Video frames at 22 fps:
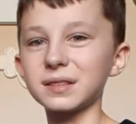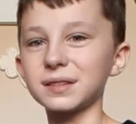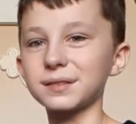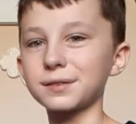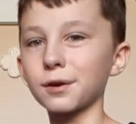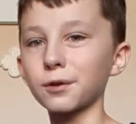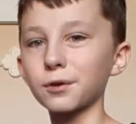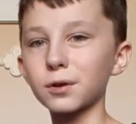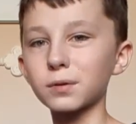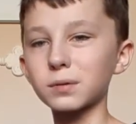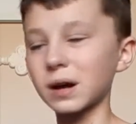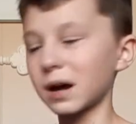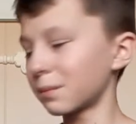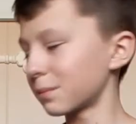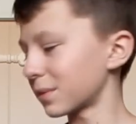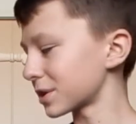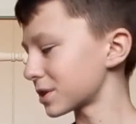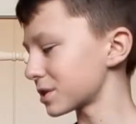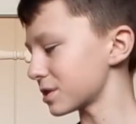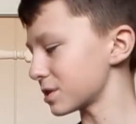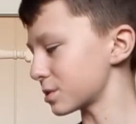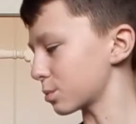don't know how
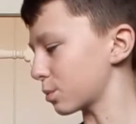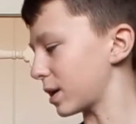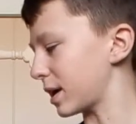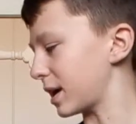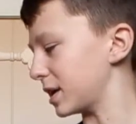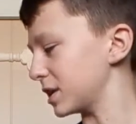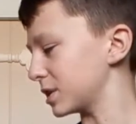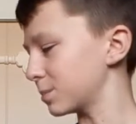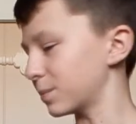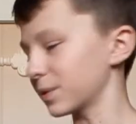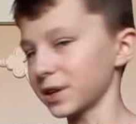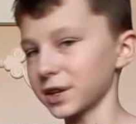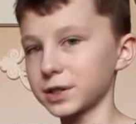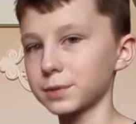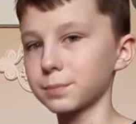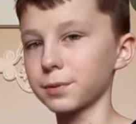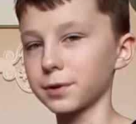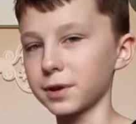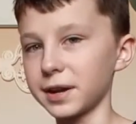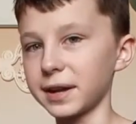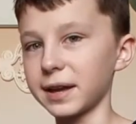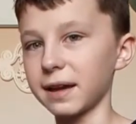much this weighs, but it's
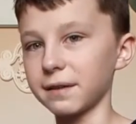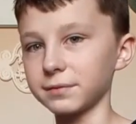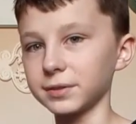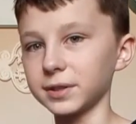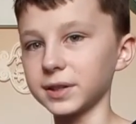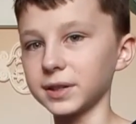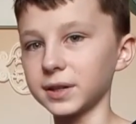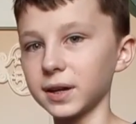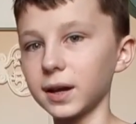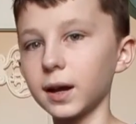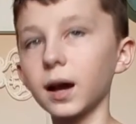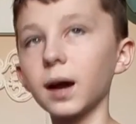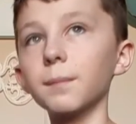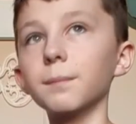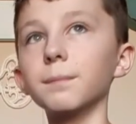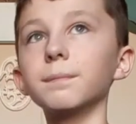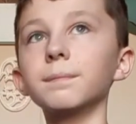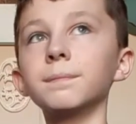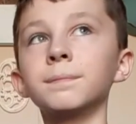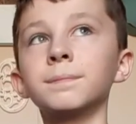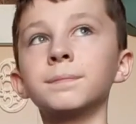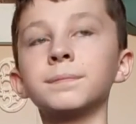pretty heavy.
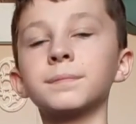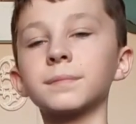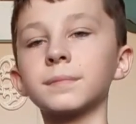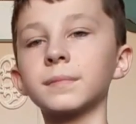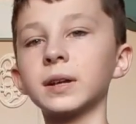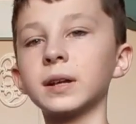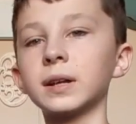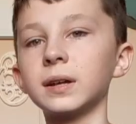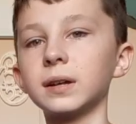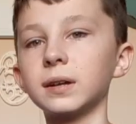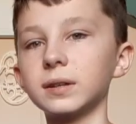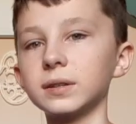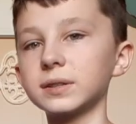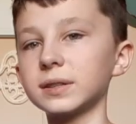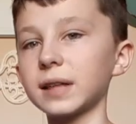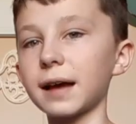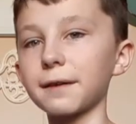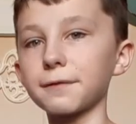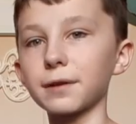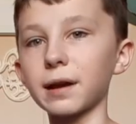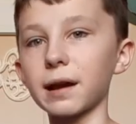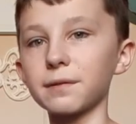It's
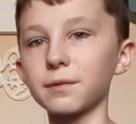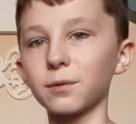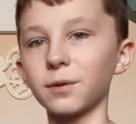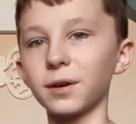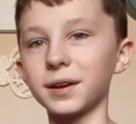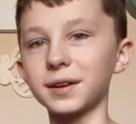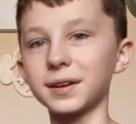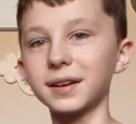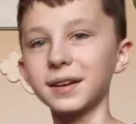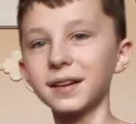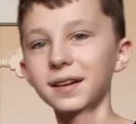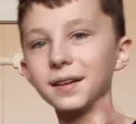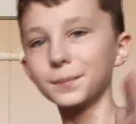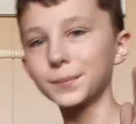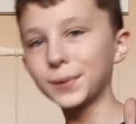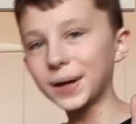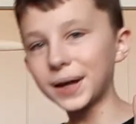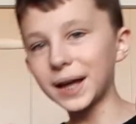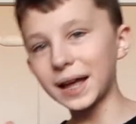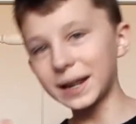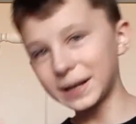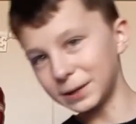not for everyone.
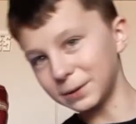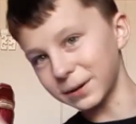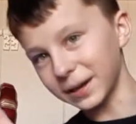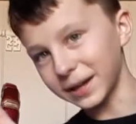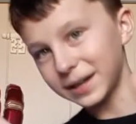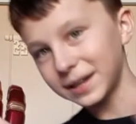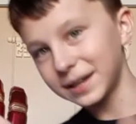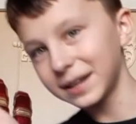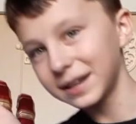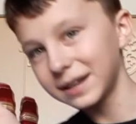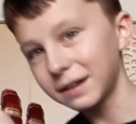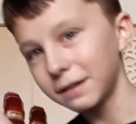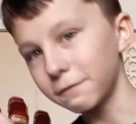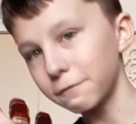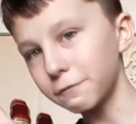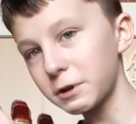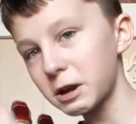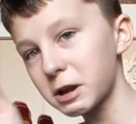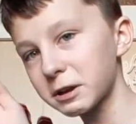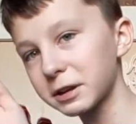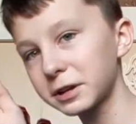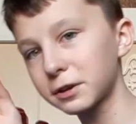But anyway,
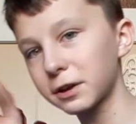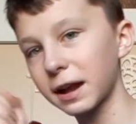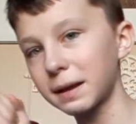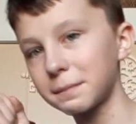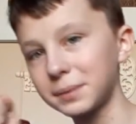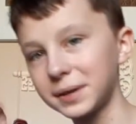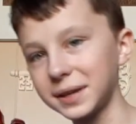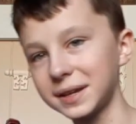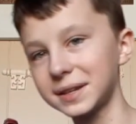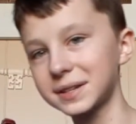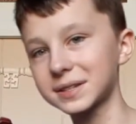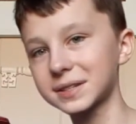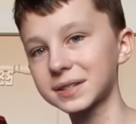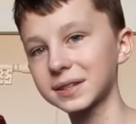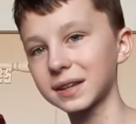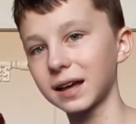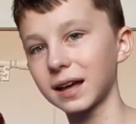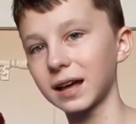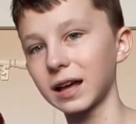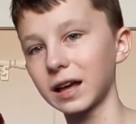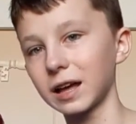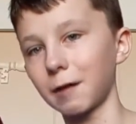very great piece.
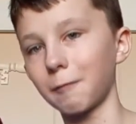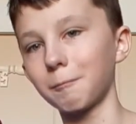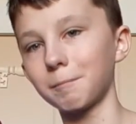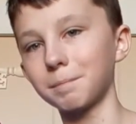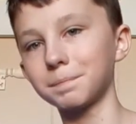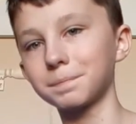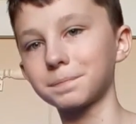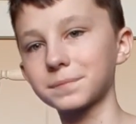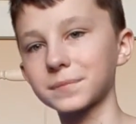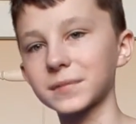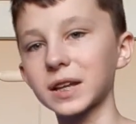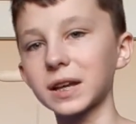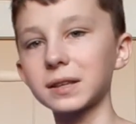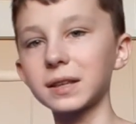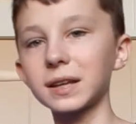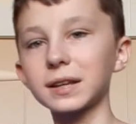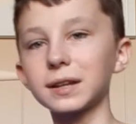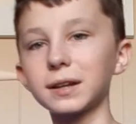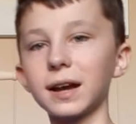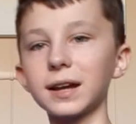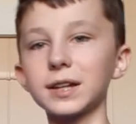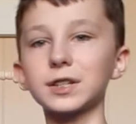
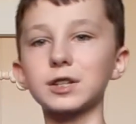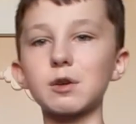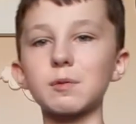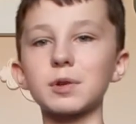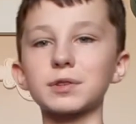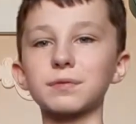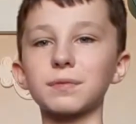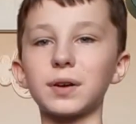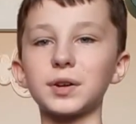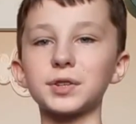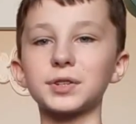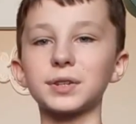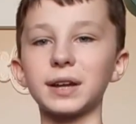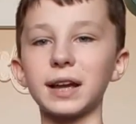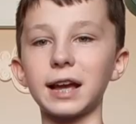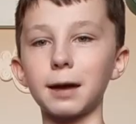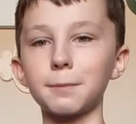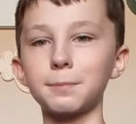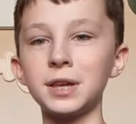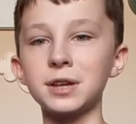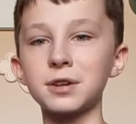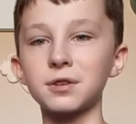Thank you guys so much for watching.
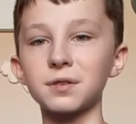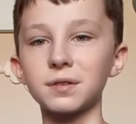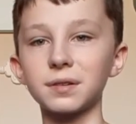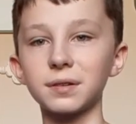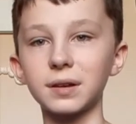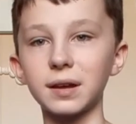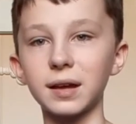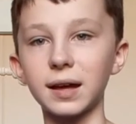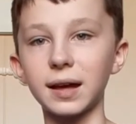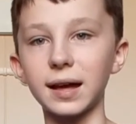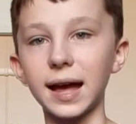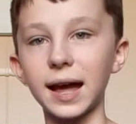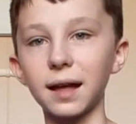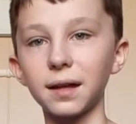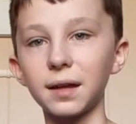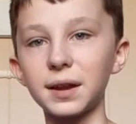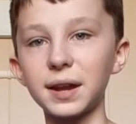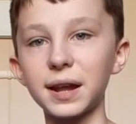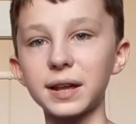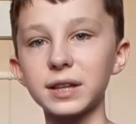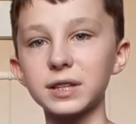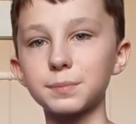Happy
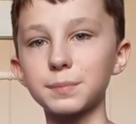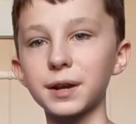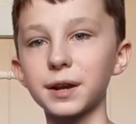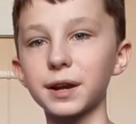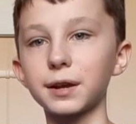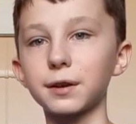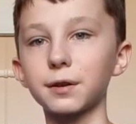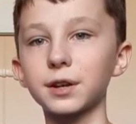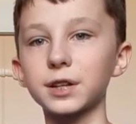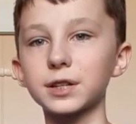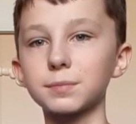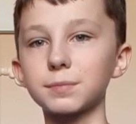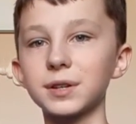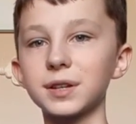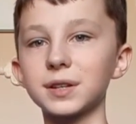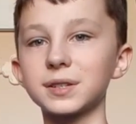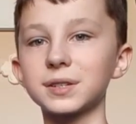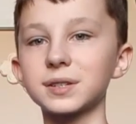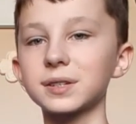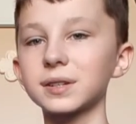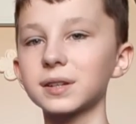holidays. Merry Christmas.